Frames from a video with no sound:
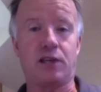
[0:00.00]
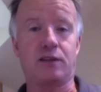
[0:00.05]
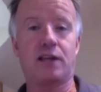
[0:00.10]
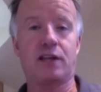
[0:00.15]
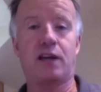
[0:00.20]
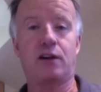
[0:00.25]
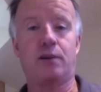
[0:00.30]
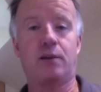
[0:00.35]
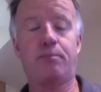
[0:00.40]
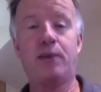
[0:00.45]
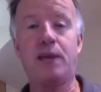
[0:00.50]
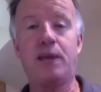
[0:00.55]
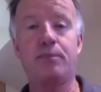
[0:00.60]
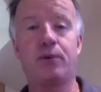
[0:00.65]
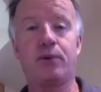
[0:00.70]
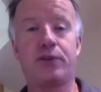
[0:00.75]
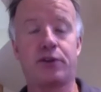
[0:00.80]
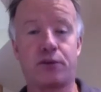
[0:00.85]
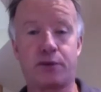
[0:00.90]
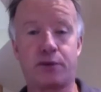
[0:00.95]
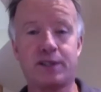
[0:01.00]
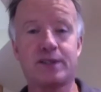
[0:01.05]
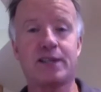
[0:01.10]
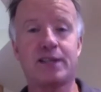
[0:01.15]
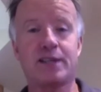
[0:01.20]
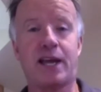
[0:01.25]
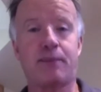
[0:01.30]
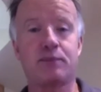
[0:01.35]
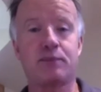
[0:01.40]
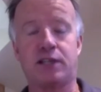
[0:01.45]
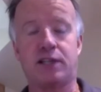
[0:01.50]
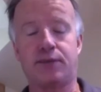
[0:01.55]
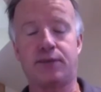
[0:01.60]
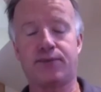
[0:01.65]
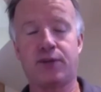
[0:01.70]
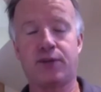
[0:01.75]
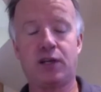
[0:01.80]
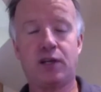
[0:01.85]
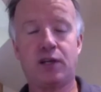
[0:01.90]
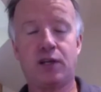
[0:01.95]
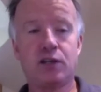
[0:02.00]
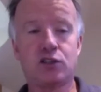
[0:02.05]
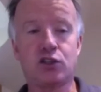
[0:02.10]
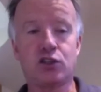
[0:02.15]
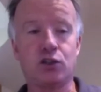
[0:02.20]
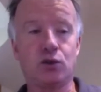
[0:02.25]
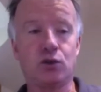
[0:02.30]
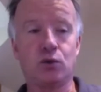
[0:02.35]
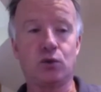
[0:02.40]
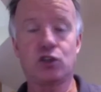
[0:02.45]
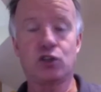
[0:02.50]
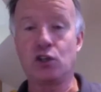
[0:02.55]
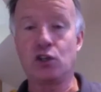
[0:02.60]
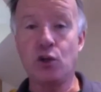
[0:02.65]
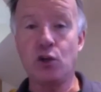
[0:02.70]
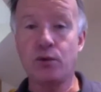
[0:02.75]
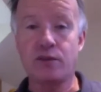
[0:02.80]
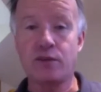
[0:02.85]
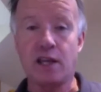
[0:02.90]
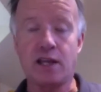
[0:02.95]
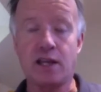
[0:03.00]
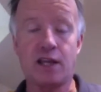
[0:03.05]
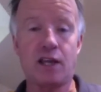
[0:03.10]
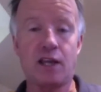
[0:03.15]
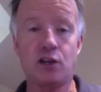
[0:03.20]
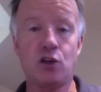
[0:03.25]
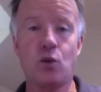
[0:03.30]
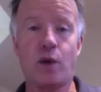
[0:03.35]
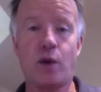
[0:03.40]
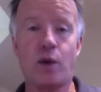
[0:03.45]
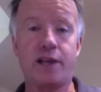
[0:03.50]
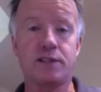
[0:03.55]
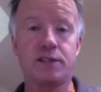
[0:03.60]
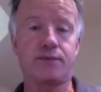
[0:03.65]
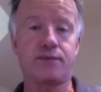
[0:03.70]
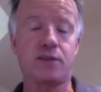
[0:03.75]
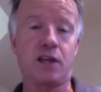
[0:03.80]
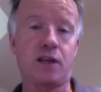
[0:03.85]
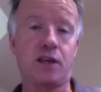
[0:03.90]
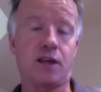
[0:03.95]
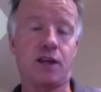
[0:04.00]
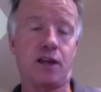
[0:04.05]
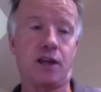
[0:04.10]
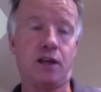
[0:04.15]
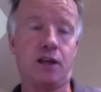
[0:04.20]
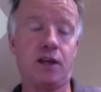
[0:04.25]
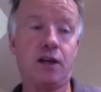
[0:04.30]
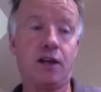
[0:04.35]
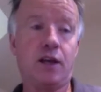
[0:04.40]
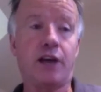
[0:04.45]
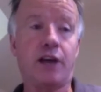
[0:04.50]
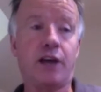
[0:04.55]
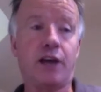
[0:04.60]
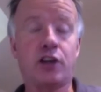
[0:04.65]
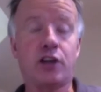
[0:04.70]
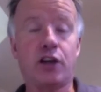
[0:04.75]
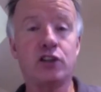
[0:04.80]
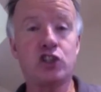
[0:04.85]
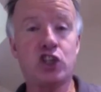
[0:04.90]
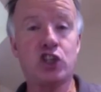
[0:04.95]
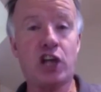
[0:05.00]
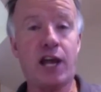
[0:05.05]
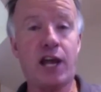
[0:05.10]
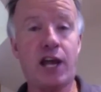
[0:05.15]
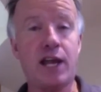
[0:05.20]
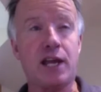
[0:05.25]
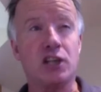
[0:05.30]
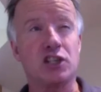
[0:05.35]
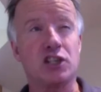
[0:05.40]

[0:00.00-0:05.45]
They are people that are receptive to new thinking, new ways of thinking, and change.